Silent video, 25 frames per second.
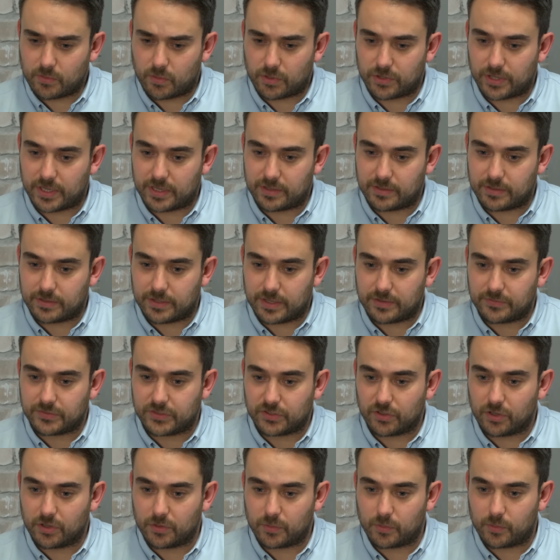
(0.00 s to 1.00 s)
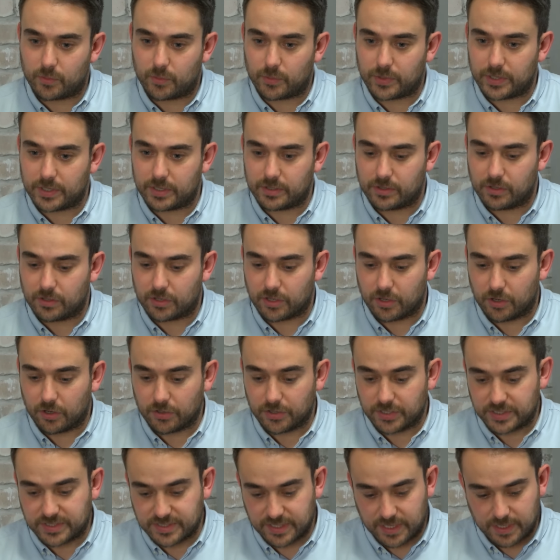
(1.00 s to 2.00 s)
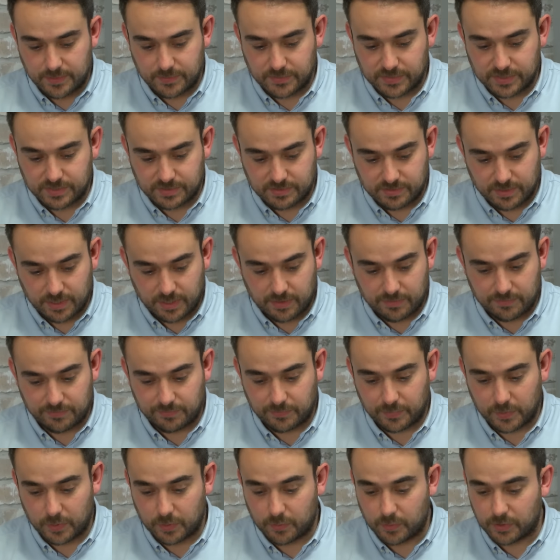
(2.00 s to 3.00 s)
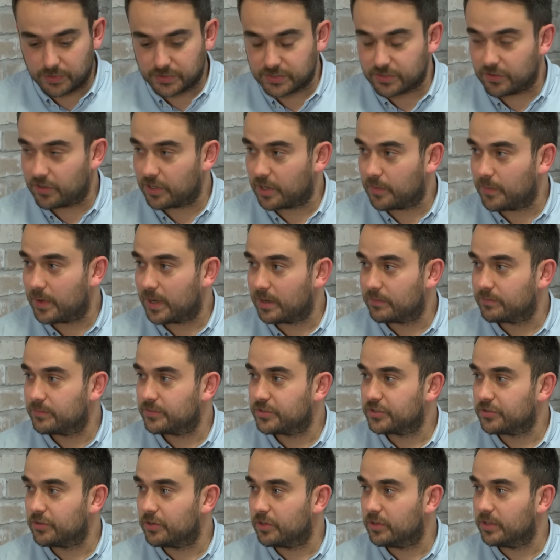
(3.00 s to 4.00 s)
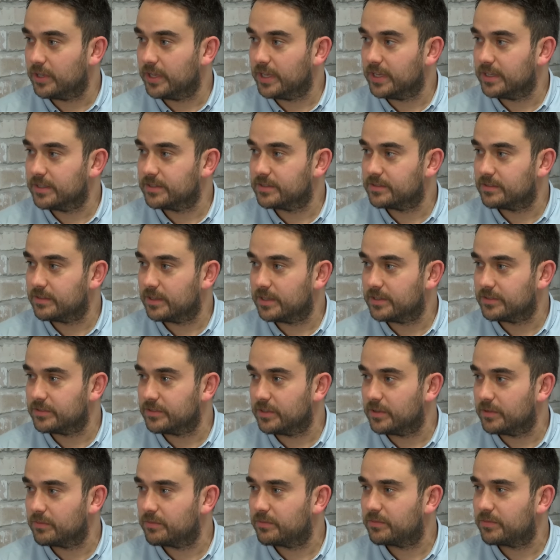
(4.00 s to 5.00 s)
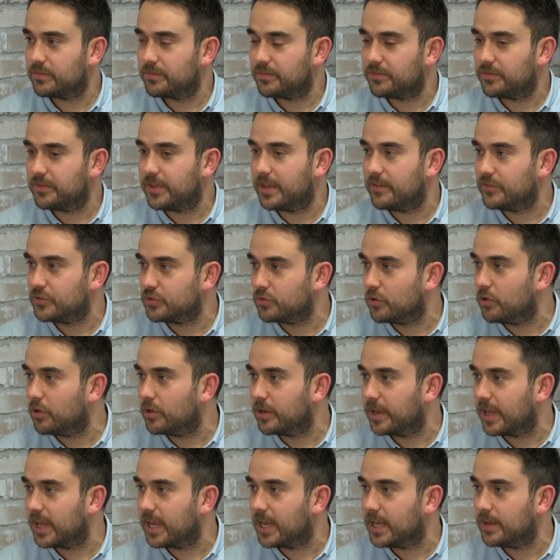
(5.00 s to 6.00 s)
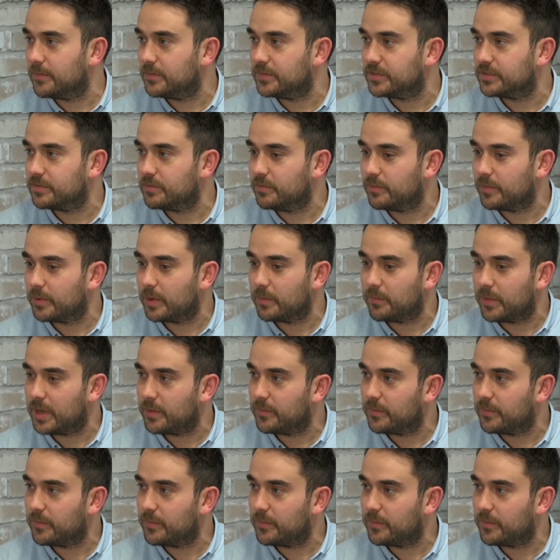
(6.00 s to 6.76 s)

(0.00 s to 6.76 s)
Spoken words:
I think what they've done when we look at other teams that we'll talk about shortly is that they've drawn games where